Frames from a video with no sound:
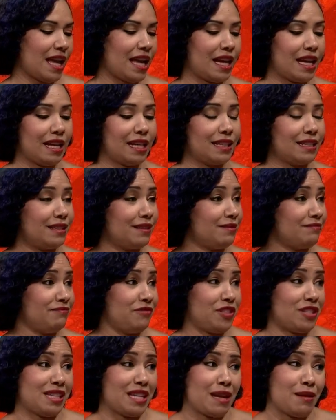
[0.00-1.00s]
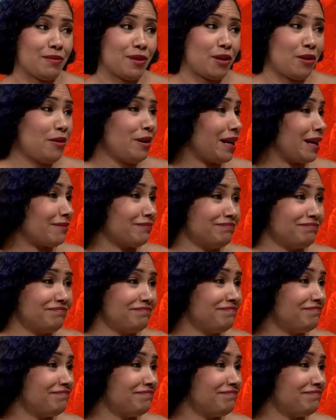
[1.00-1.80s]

and just kept going. Yeah,